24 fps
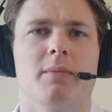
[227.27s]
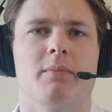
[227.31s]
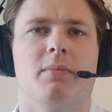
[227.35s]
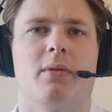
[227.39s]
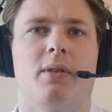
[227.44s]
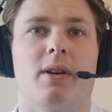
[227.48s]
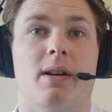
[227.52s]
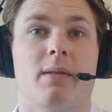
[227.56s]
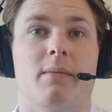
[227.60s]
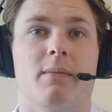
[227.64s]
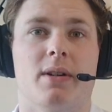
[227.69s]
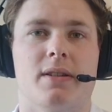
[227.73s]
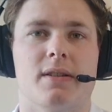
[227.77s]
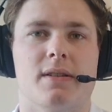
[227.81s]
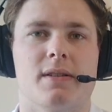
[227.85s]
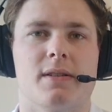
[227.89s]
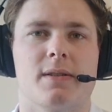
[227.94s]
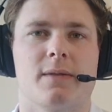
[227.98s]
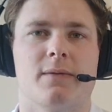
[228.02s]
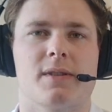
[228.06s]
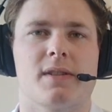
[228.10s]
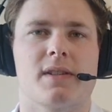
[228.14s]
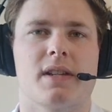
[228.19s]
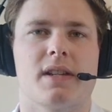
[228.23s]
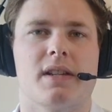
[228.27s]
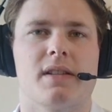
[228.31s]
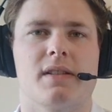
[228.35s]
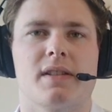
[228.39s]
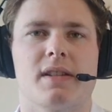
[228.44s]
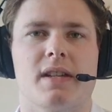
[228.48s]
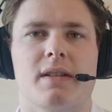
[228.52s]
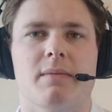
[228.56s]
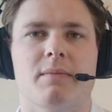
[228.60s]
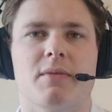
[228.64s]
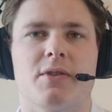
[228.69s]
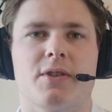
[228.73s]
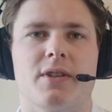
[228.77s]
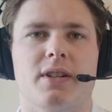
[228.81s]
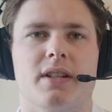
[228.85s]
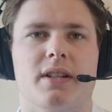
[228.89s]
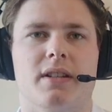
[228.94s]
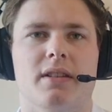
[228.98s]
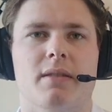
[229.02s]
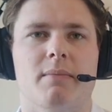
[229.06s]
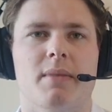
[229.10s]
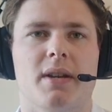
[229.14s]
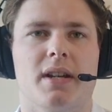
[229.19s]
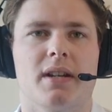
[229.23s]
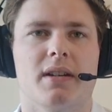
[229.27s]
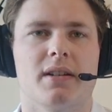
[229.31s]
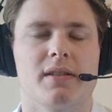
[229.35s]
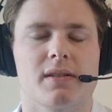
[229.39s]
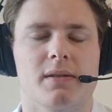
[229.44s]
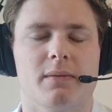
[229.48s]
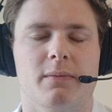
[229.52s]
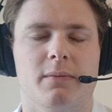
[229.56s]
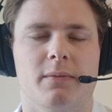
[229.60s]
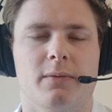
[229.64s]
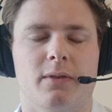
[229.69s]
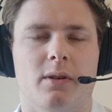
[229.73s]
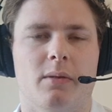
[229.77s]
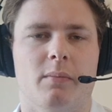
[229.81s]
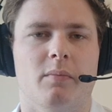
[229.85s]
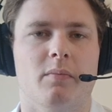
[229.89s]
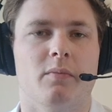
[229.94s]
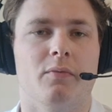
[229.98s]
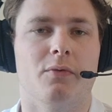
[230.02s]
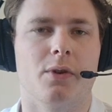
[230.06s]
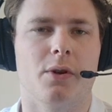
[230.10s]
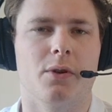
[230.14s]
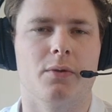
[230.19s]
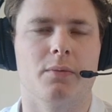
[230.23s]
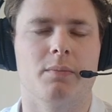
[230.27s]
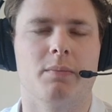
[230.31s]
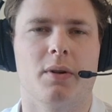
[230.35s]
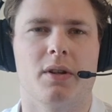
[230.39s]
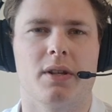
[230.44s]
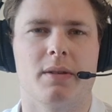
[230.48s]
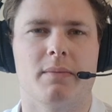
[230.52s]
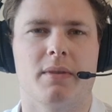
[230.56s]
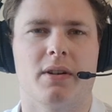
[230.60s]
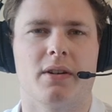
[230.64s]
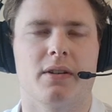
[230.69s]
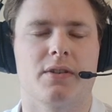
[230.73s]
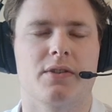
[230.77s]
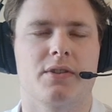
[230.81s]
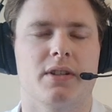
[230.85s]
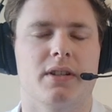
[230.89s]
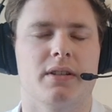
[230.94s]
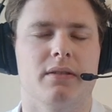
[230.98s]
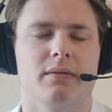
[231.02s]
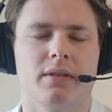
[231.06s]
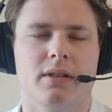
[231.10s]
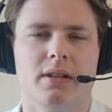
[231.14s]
parameters for CNC machining the mechanism from rolled polymeric sheet,